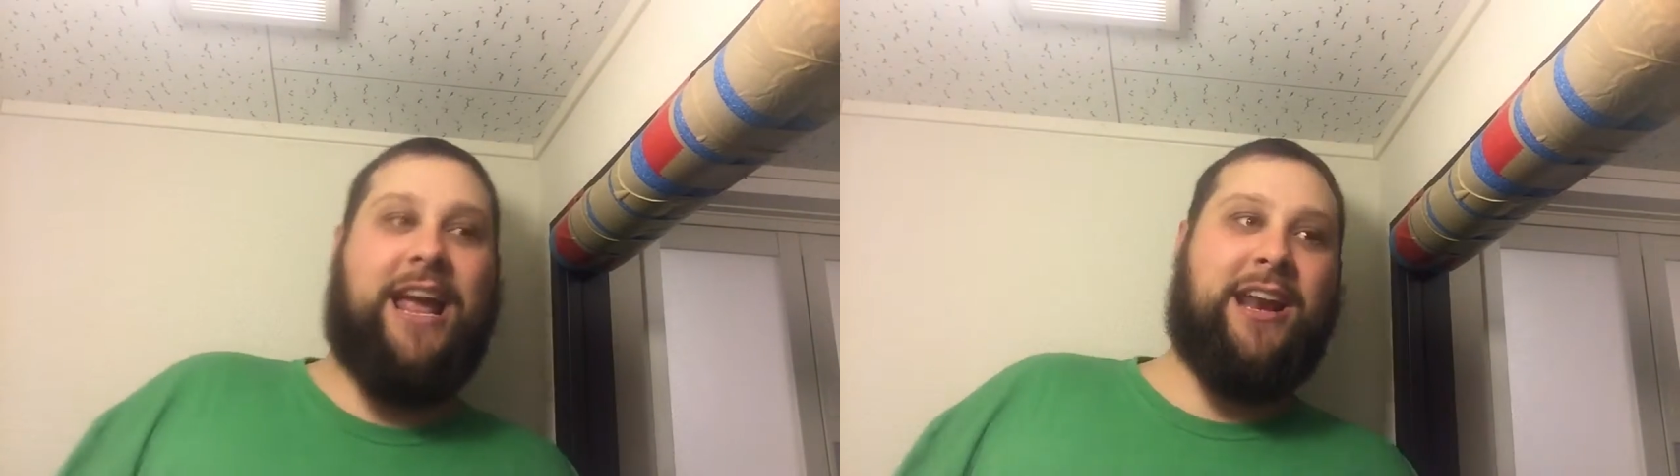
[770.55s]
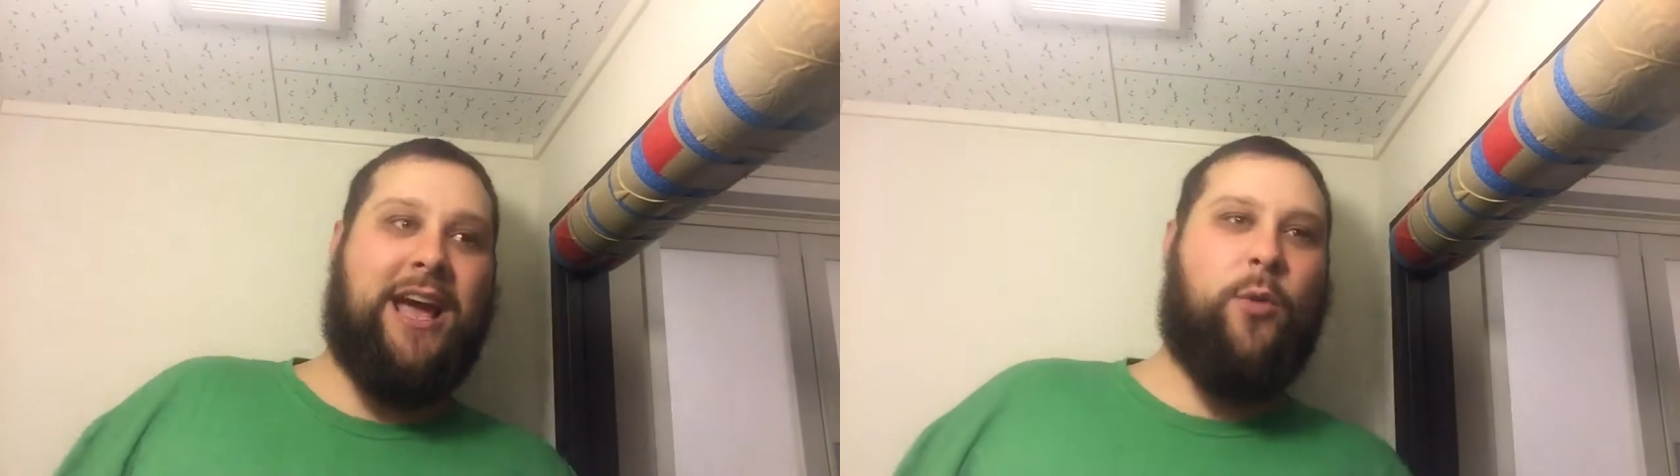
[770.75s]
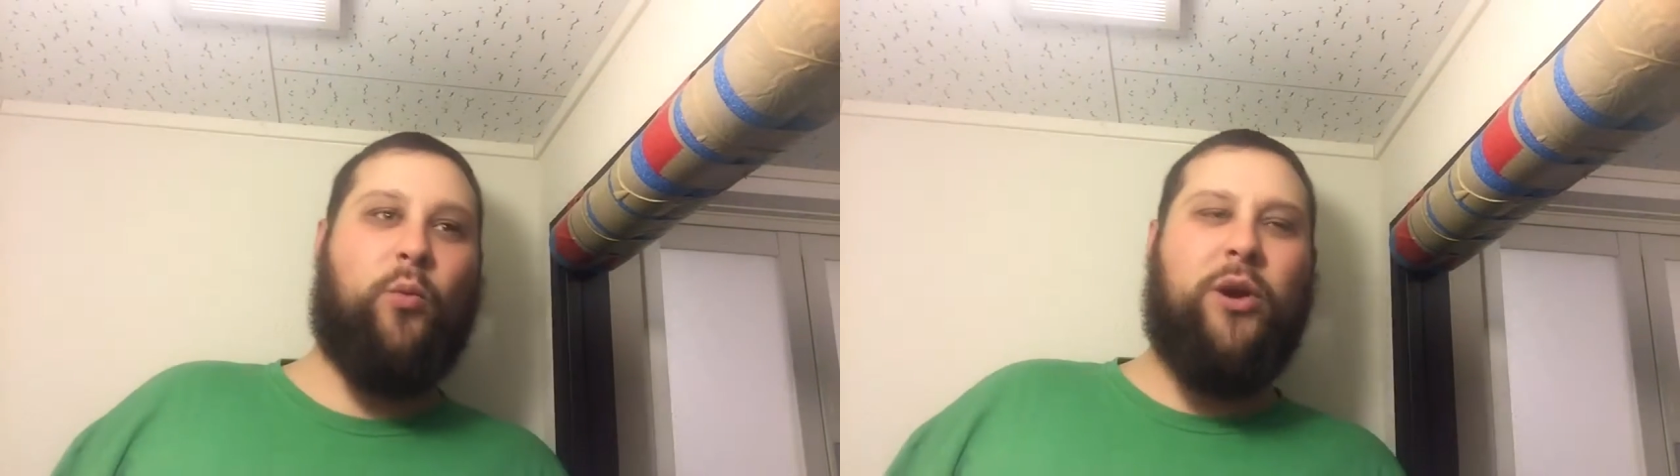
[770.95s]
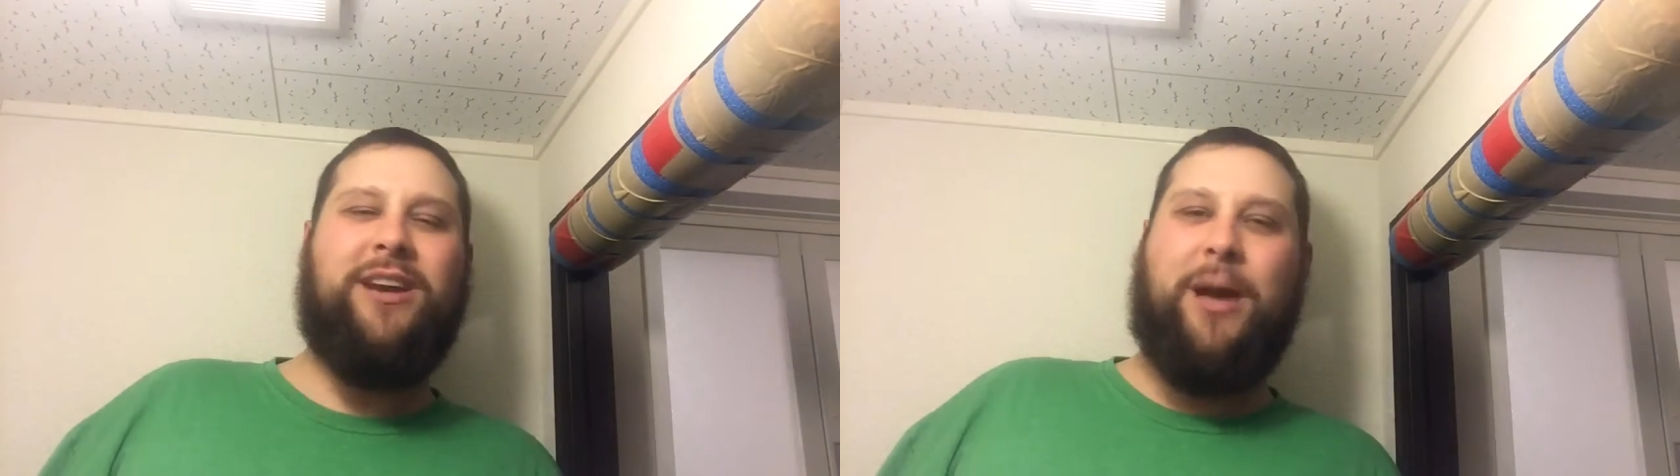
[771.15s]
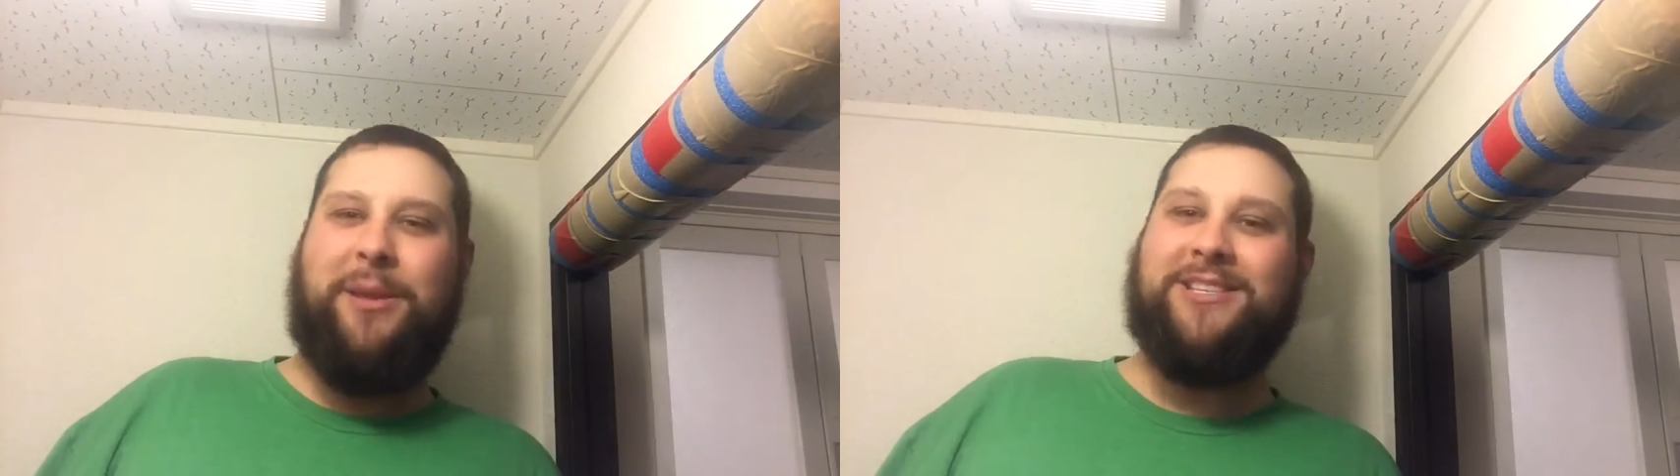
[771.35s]
and I would
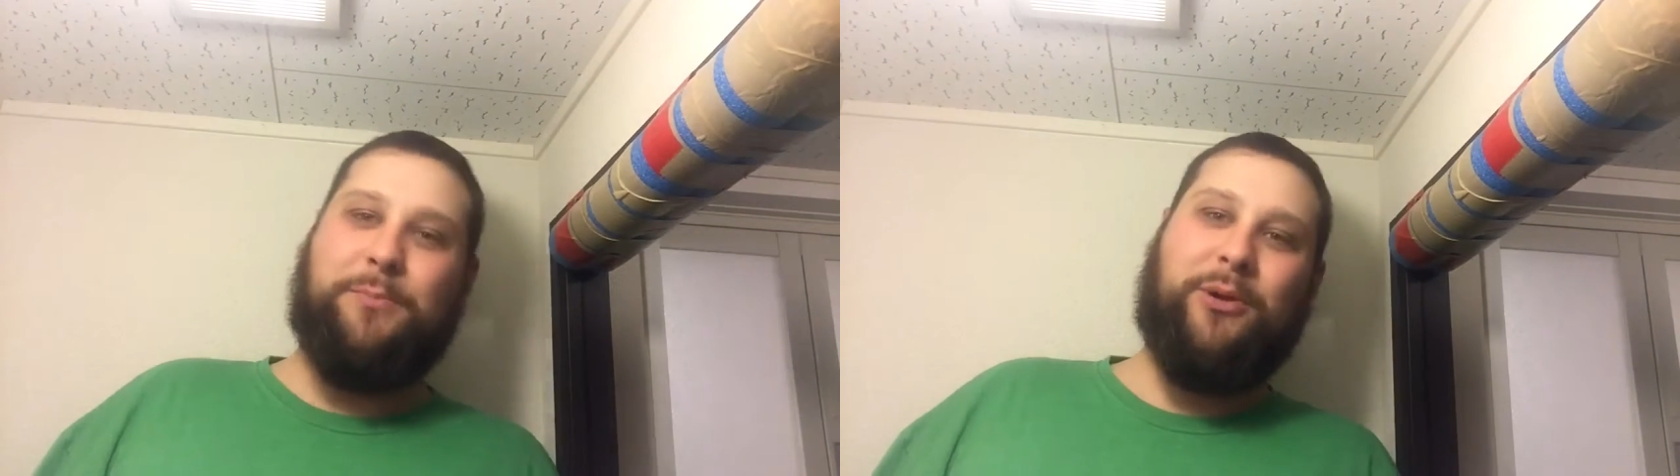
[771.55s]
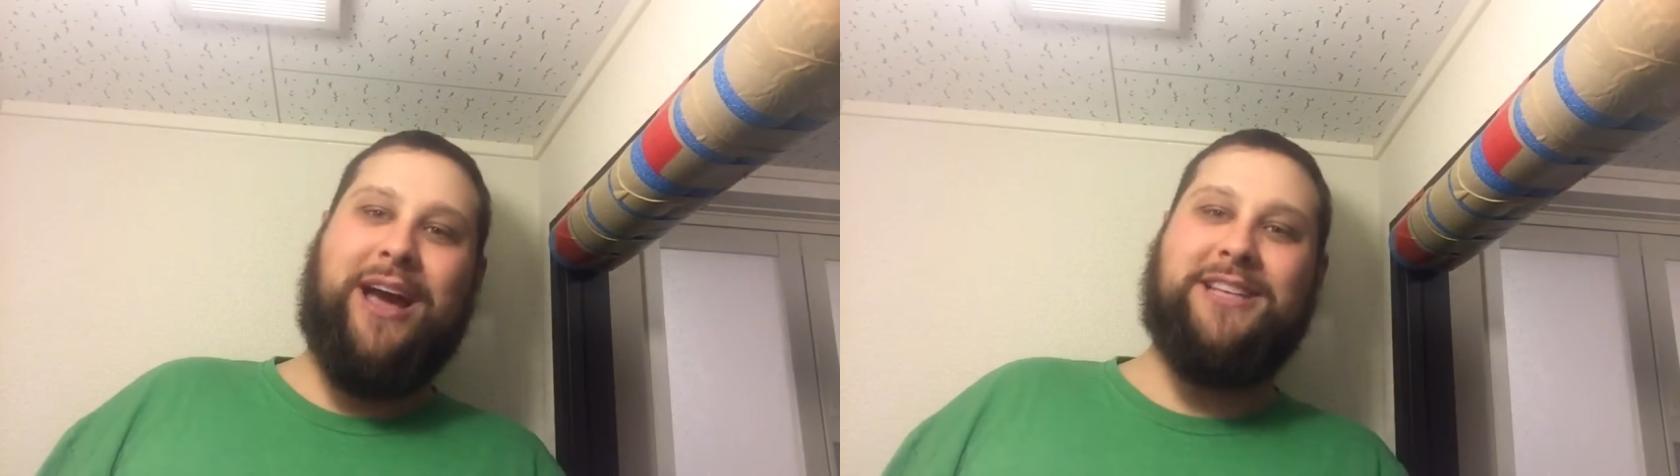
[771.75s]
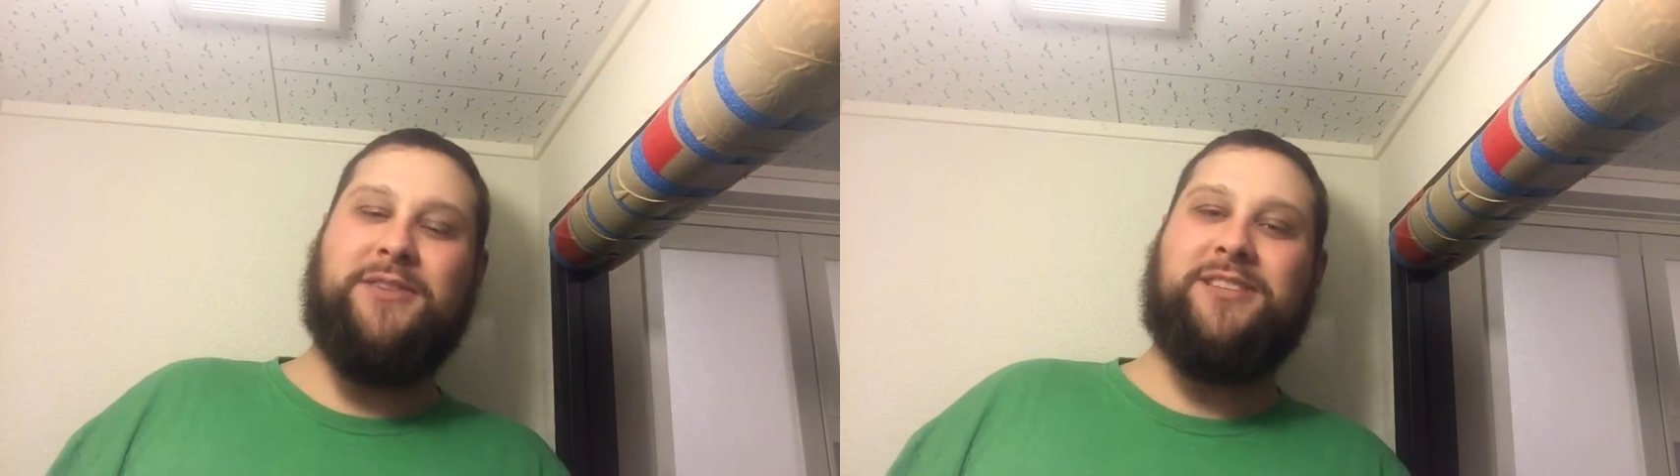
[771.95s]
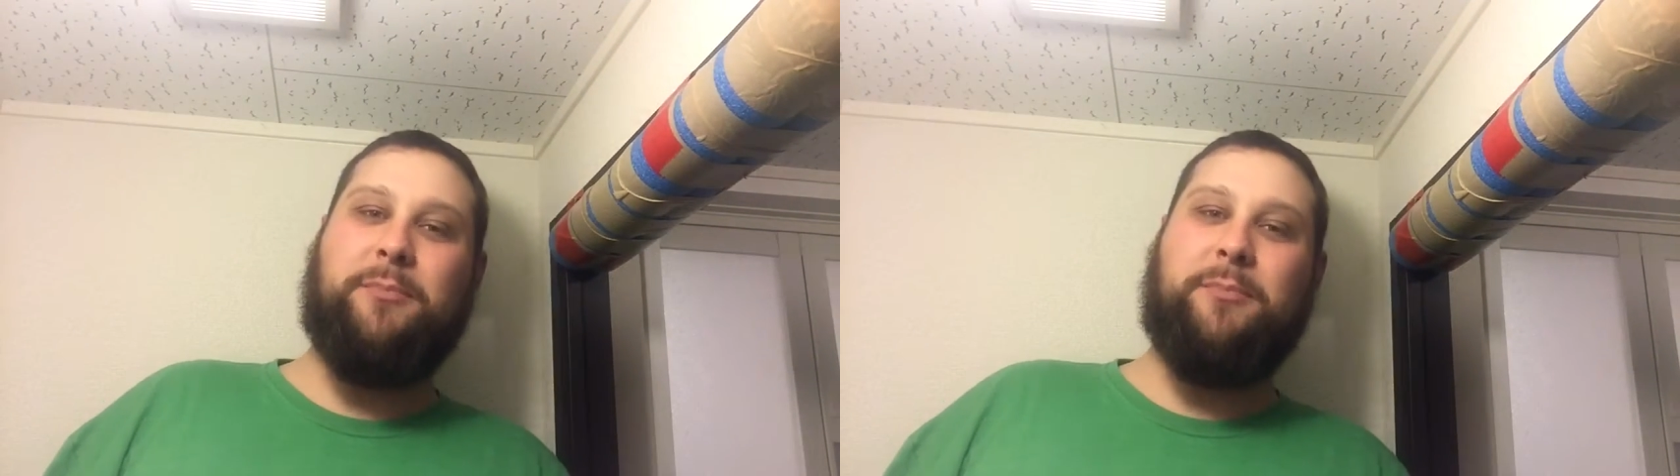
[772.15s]
not be surprised if